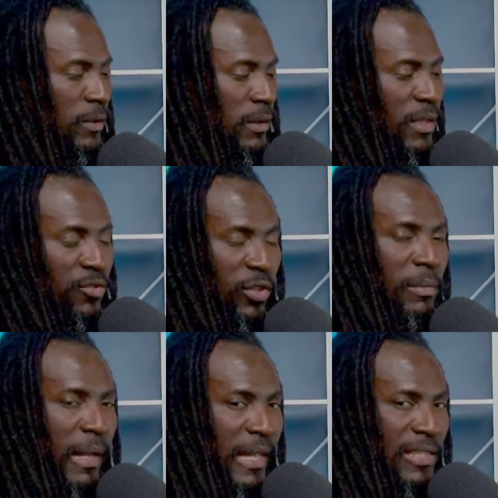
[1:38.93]
The
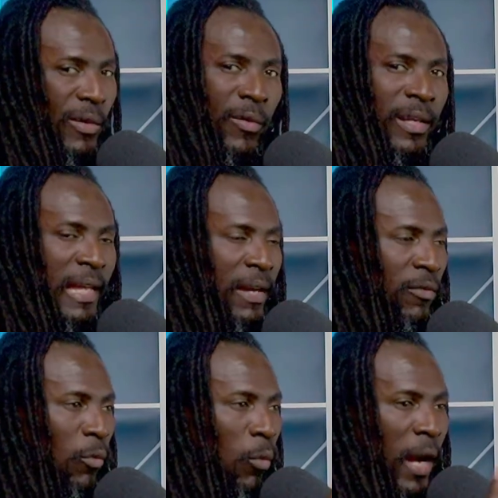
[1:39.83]
Streamer X only have
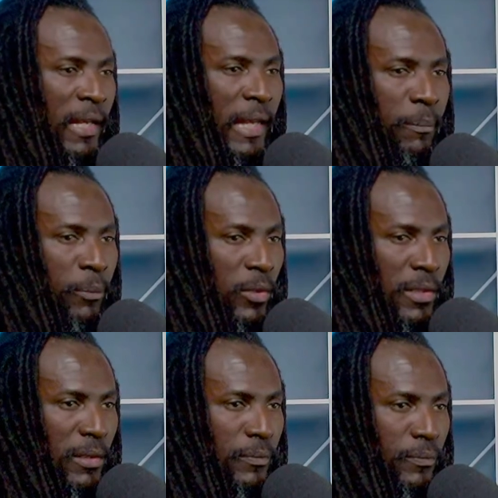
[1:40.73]
one input